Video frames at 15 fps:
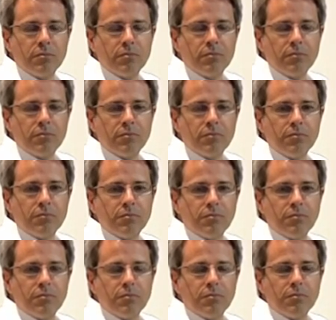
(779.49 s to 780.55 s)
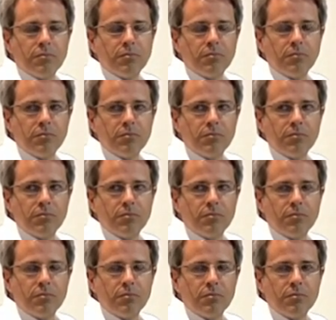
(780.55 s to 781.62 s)

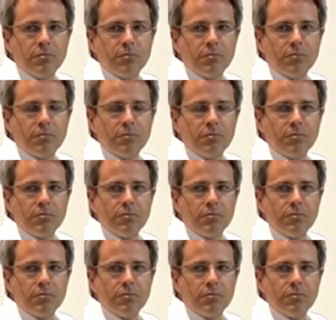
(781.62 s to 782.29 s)
(not speaking)